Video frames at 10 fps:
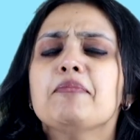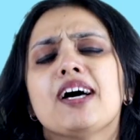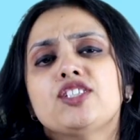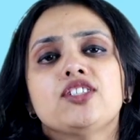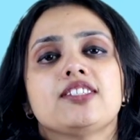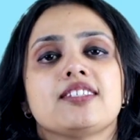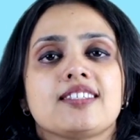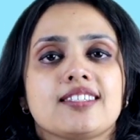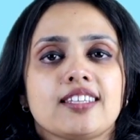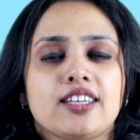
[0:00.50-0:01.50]
Imagine
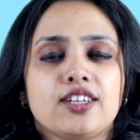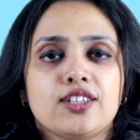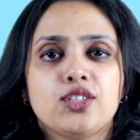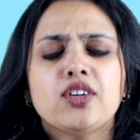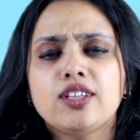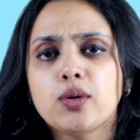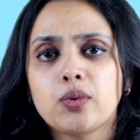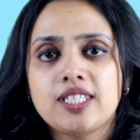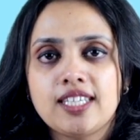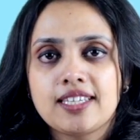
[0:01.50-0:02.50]
this. You're in the
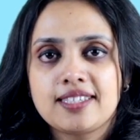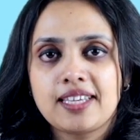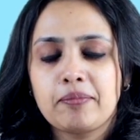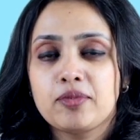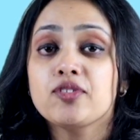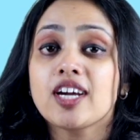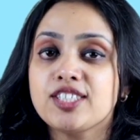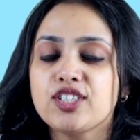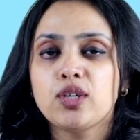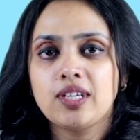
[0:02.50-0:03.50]
OET exam
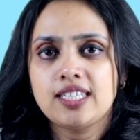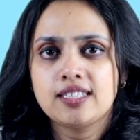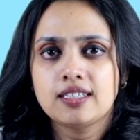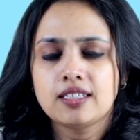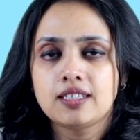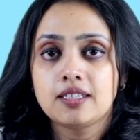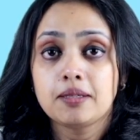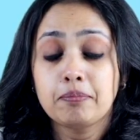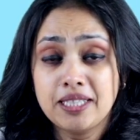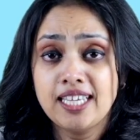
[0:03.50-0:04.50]
writing your letter,
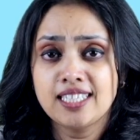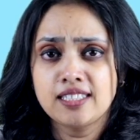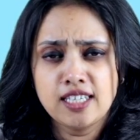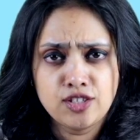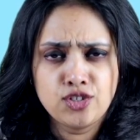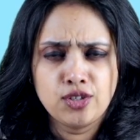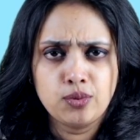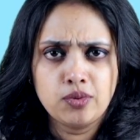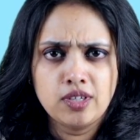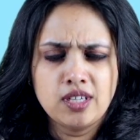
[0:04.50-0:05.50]
but then it hits you.
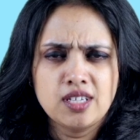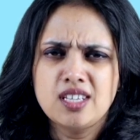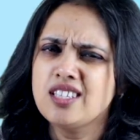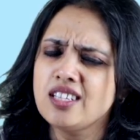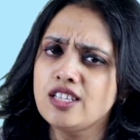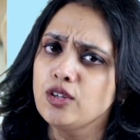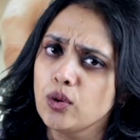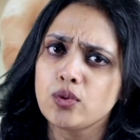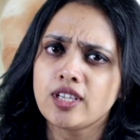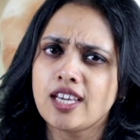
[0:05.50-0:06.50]
Is this a
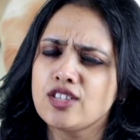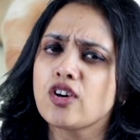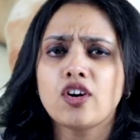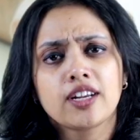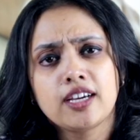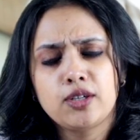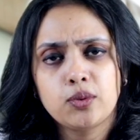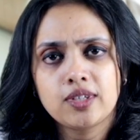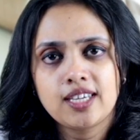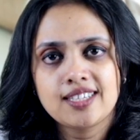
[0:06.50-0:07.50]
known case or an
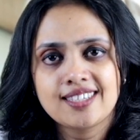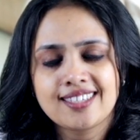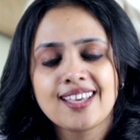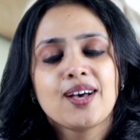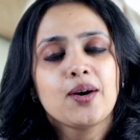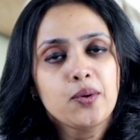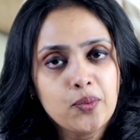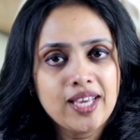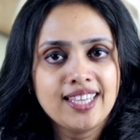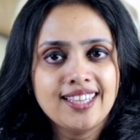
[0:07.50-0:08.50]
unknown case?
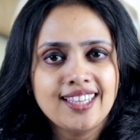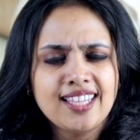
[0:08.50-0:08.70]
Well,